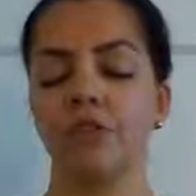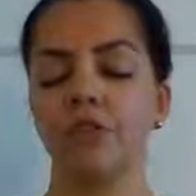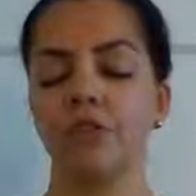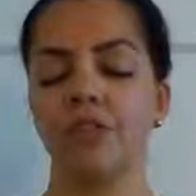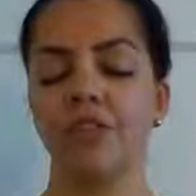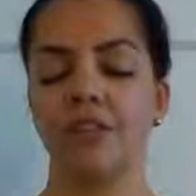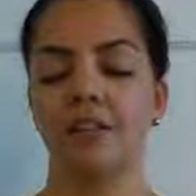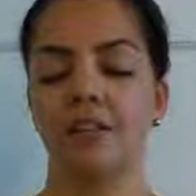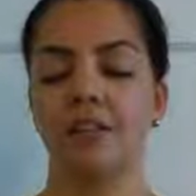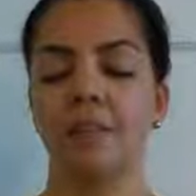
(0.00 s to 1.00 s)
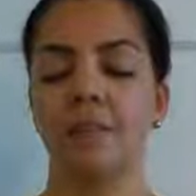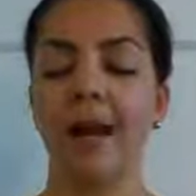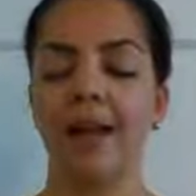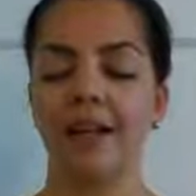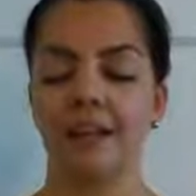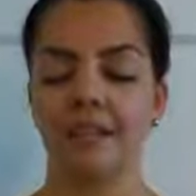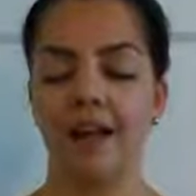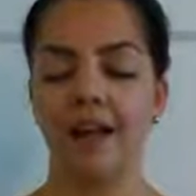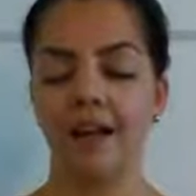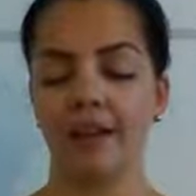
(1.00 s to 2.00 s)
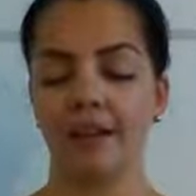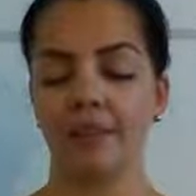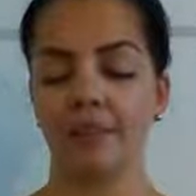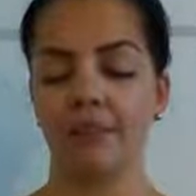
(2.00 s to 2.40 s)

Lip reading: using the mind's eye.